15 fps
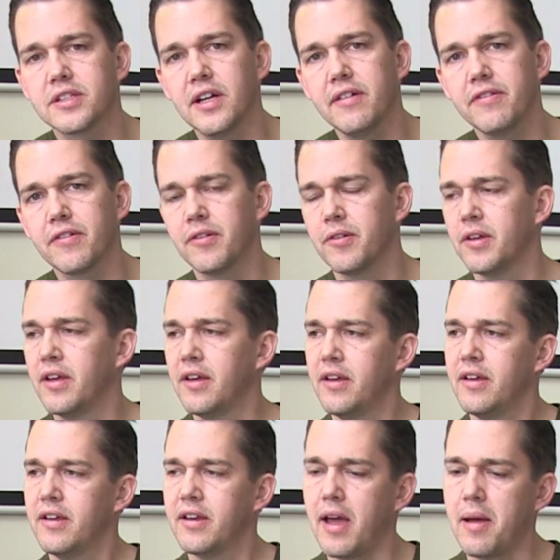stuff,
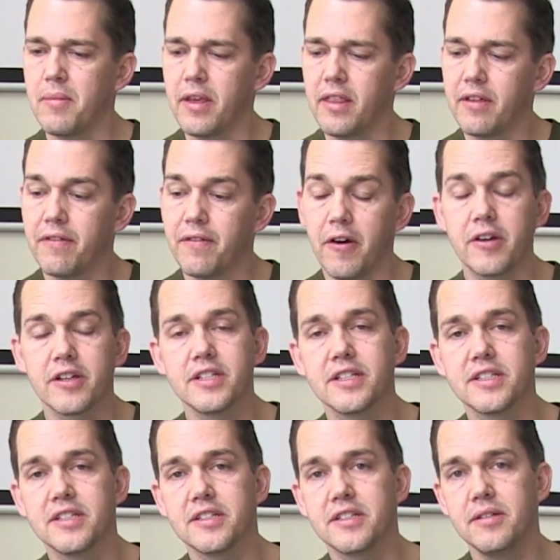namely the focusing
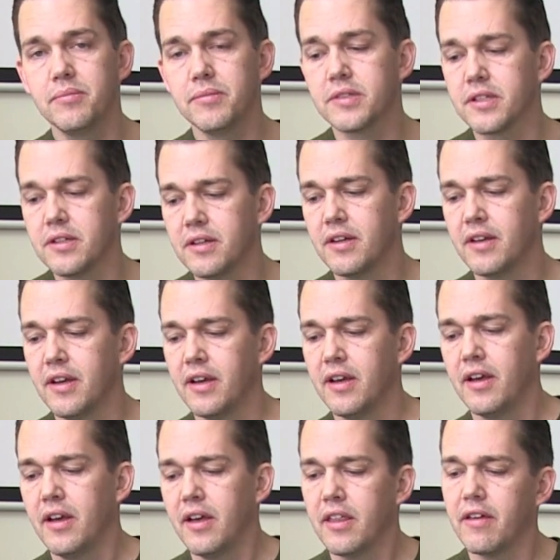systems.
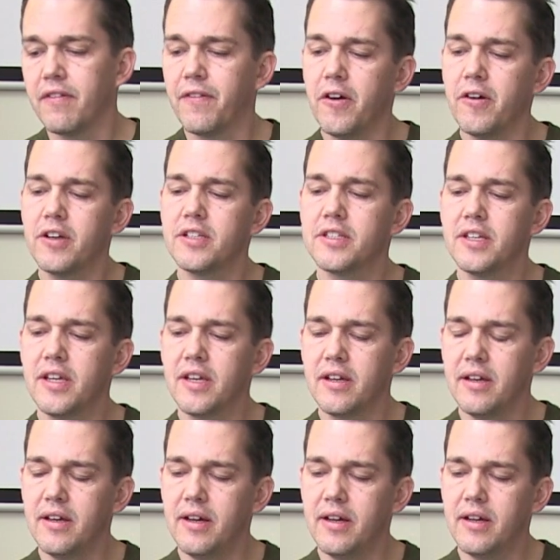The
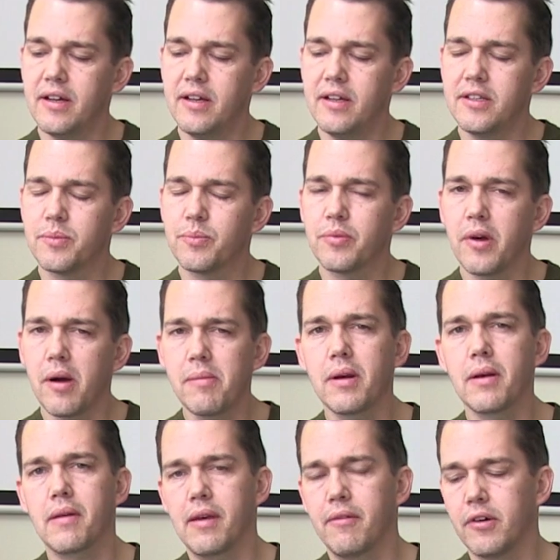focusing is
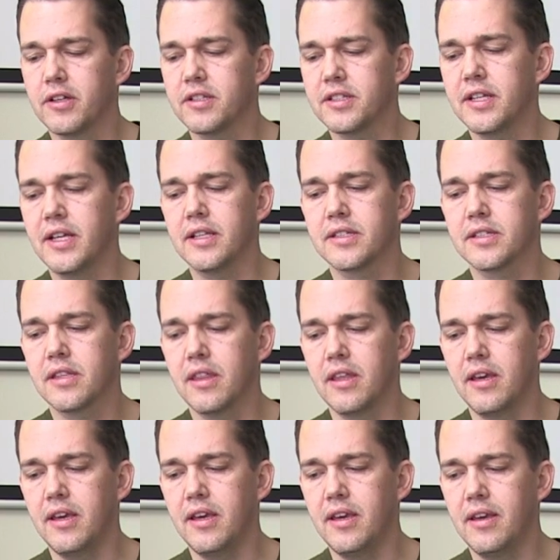probably what sets
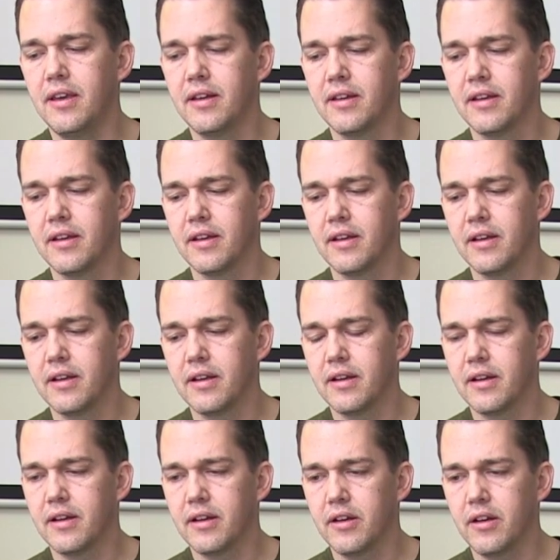the
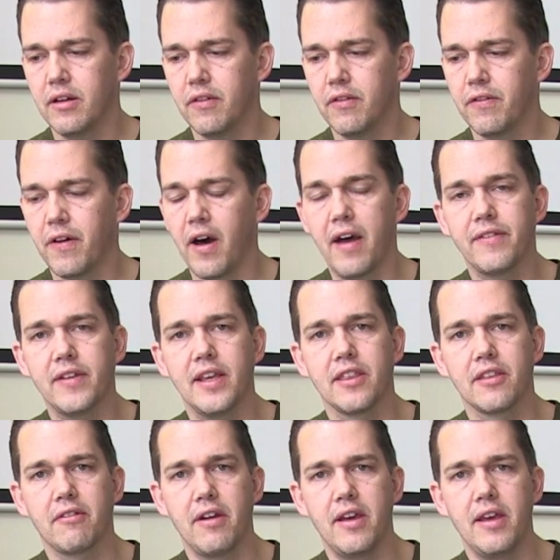
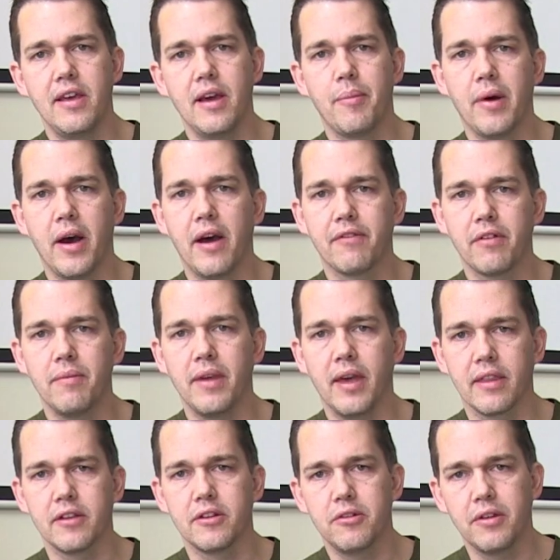5D3 apart from the
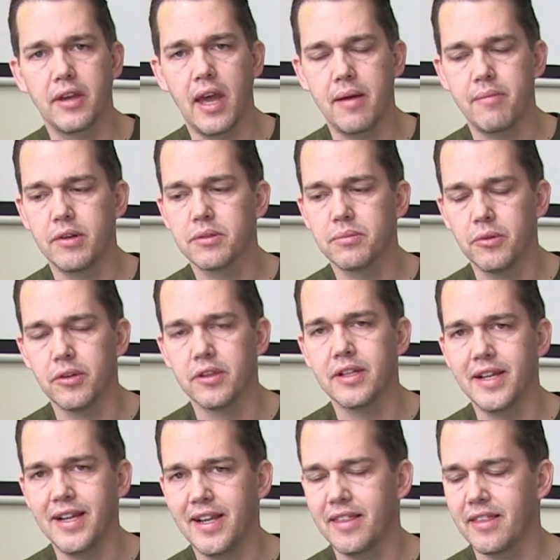other two cameras more
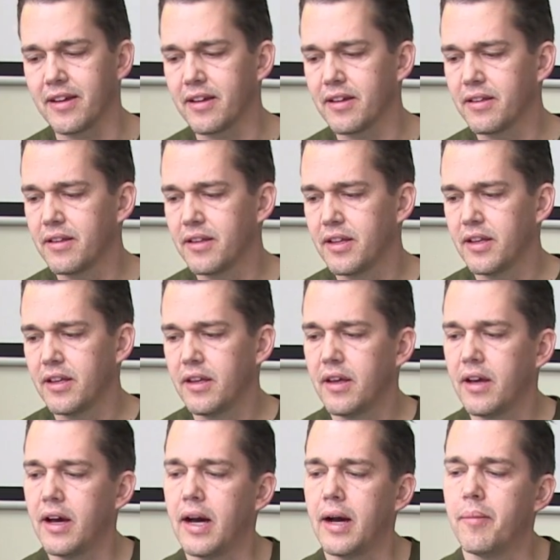than anything.
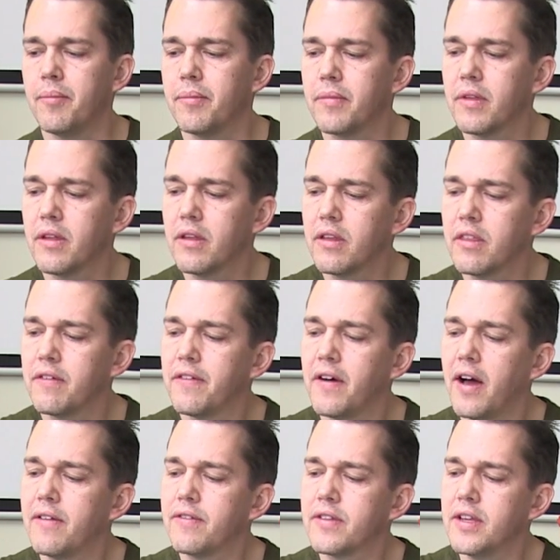The
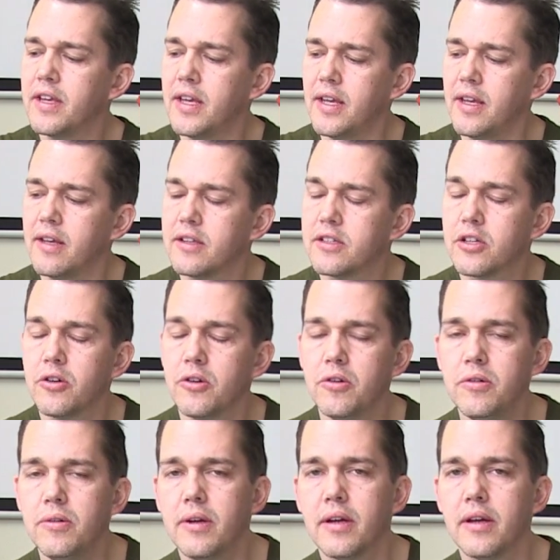
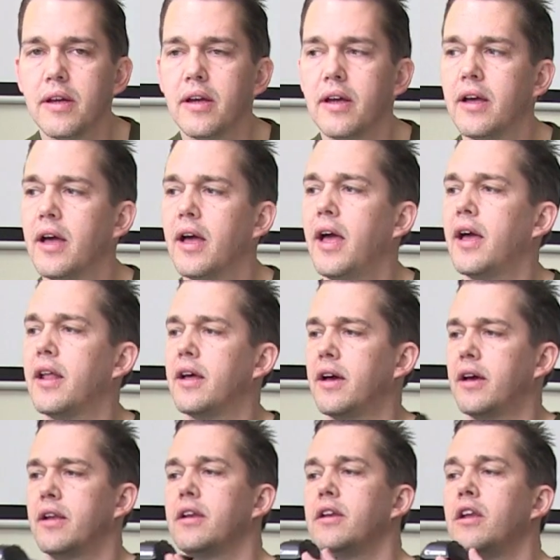5D2 had
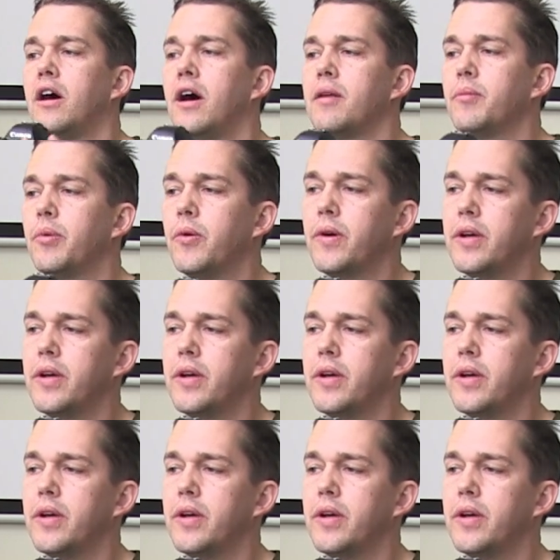a 9